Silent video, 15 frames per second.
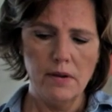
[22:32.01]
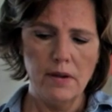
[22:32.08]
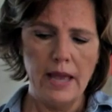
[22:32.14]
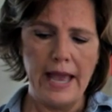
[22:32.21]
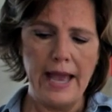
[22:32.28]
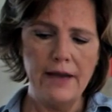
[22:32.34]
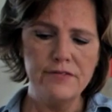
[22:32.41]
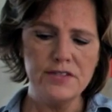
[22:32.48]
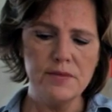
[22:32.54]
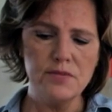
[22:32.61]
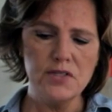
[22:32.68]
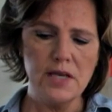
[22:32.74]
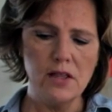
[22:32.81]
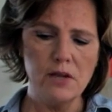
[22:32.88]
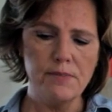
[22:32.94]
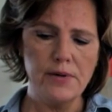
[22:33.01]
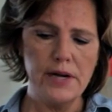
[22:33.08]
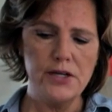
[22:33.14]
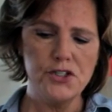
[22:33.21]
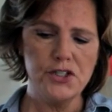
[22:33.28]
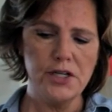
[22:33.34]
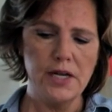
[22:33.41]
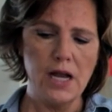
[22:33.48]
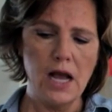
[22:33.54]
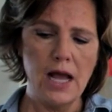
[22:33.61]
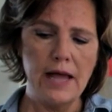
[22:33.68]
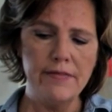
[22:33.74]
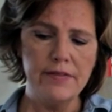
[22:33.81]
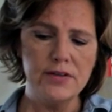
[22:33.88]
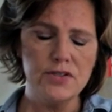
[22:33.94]
have some celebration
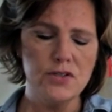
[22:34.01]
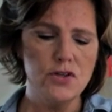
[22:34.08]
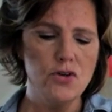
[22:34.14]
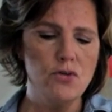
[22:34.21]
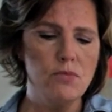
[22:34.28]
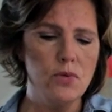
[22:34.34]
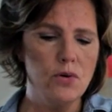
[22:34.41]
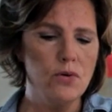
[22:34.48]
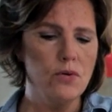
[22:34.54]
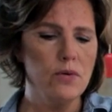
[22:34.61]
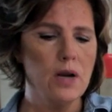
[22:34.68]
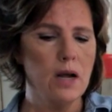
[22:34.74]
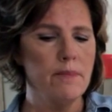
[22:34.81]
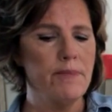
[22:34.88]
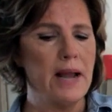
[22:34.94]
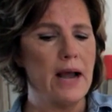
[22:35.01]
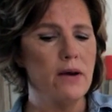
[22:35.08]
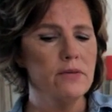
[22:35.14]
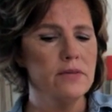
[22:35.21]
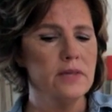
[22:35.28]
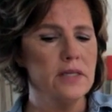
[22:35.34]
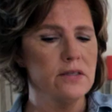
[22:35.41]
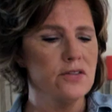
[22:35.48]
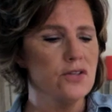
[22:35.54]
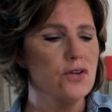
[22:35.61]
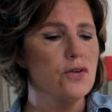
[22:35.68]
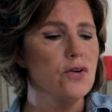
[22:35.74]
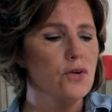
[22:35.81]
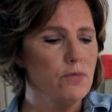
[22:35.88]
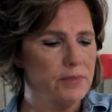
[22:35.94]
on this new moon about this
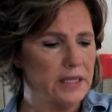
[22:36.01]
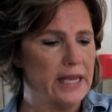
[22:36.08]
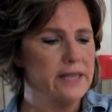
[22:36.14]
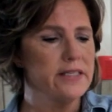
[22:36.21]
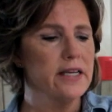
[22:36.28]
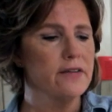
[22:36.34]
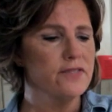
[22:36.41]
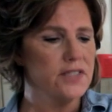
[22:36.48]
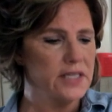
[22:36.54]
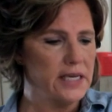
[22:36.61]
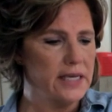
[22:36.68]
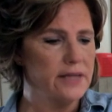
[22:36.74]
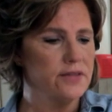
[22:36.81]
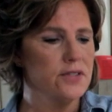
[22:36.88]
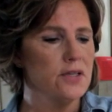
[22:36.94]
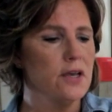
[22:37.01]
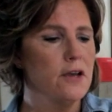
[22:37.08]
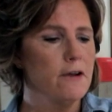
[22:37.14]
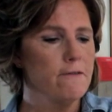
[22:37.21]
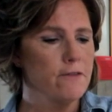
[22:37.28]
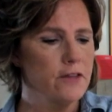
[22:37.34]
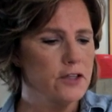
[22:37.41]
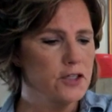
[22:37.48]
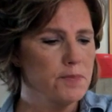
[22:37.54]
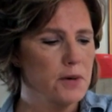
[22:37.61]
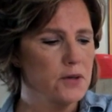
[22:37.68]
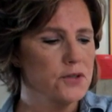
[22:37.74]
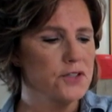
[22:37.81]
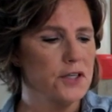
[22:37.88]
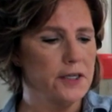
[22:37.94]
new planting of seeds for this
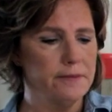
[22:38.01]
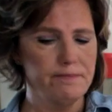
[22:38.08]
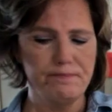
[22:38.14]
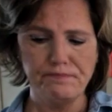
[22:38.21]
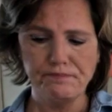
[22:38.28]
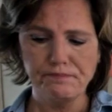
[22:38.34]
person,